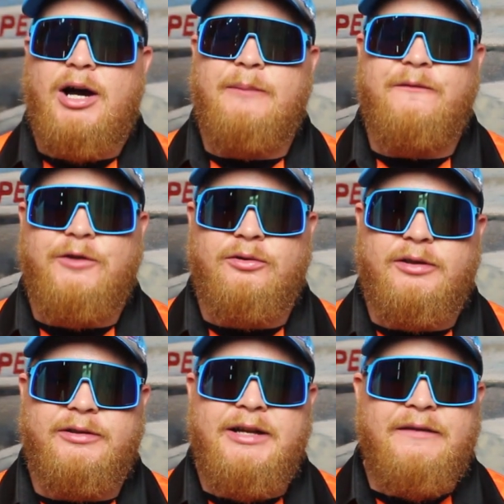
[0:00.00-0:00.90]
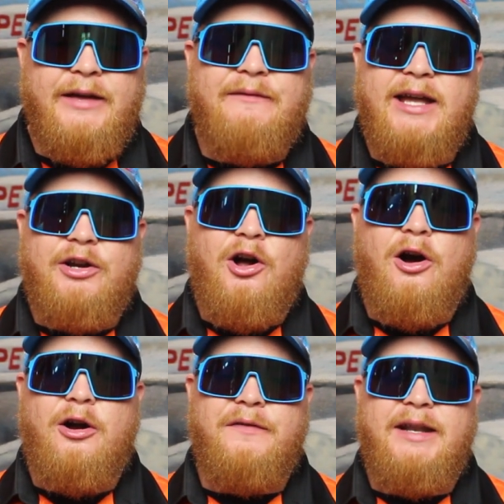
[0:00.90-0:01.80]
Top Fueler. They've had a
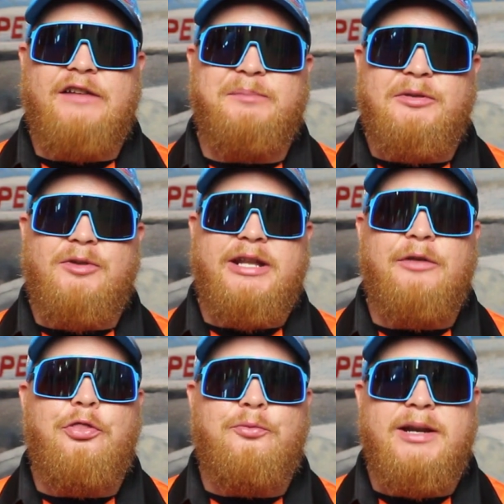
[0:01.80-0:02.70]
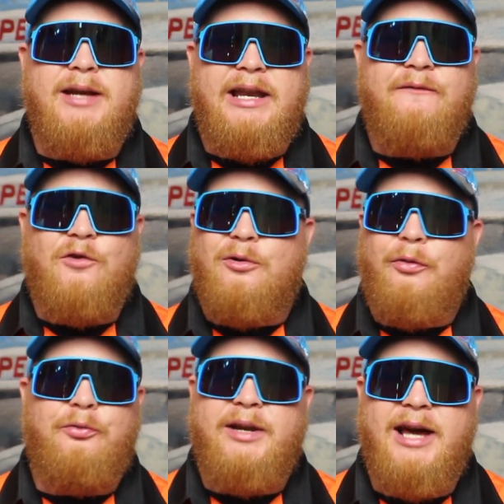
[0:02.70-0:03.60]
car that has been running
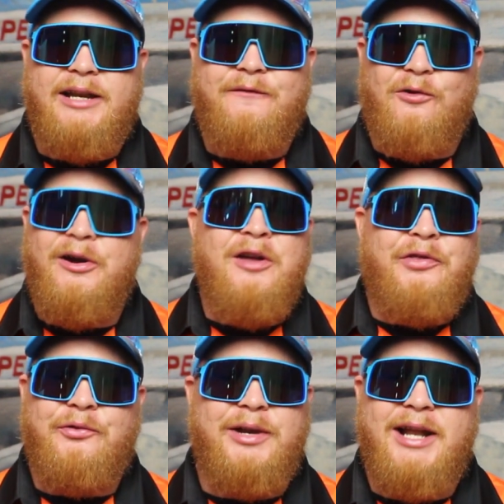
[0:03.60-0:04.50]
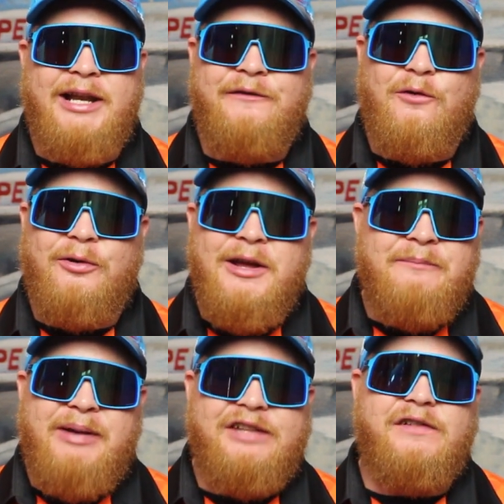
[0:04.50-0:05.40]
394, 394, 394,
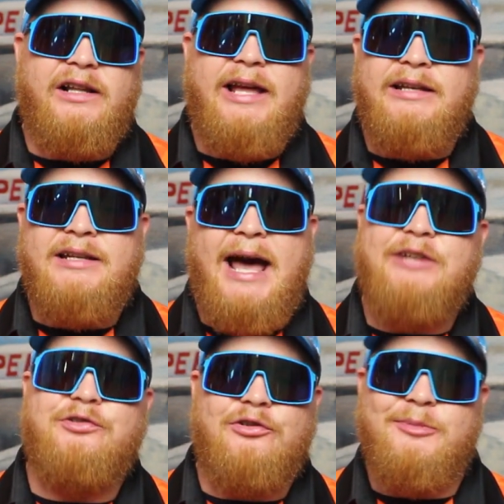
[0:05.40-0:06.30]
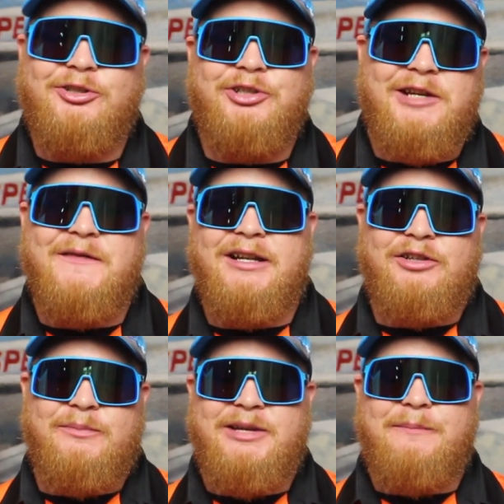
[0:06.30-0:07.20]
basically a nitro machine that
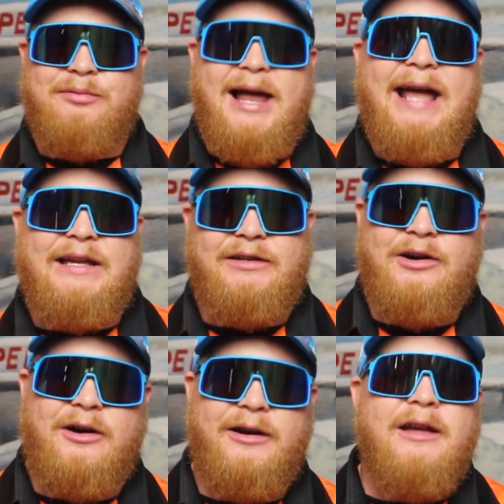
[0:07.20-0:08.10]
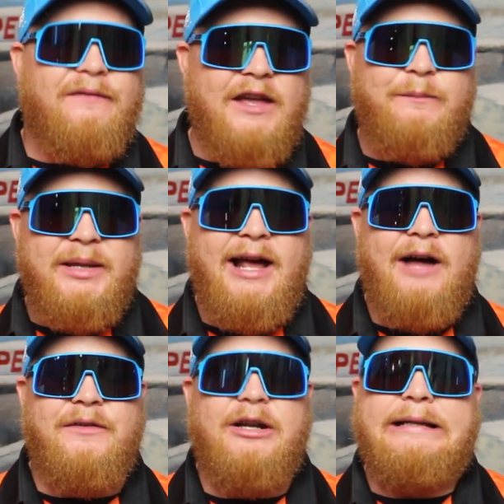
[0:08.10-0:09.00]
it could be a bracket car. They've been
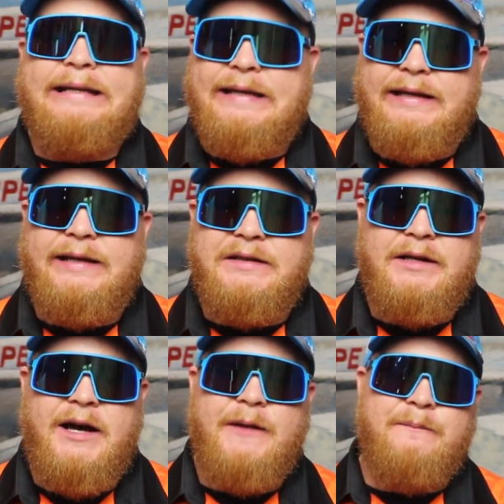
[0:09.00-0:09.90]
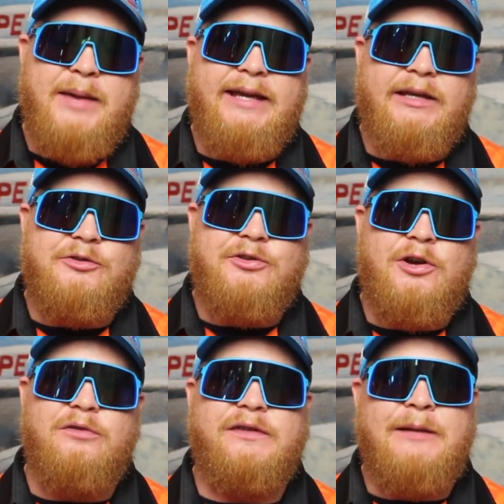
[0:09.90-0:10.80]
out there getting it done, making
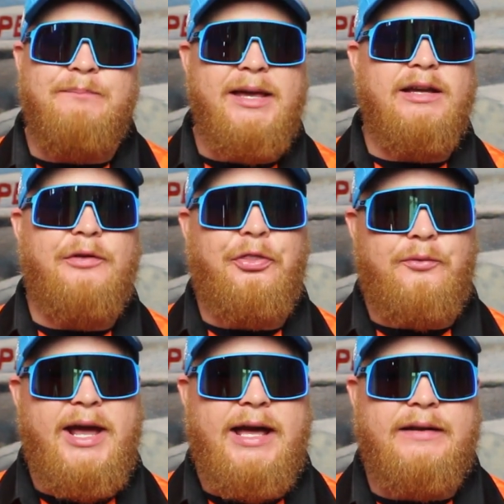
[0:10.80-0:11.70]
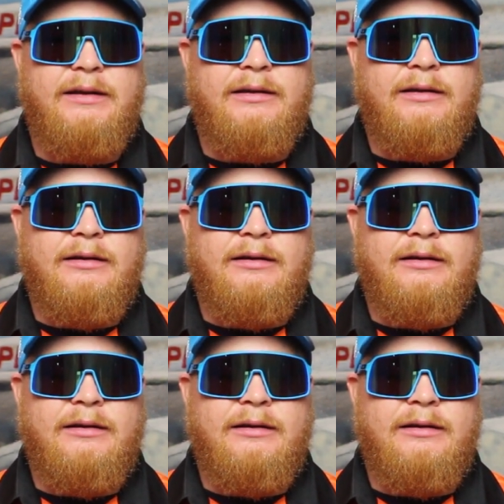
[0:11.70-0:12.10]
shows, and being a threat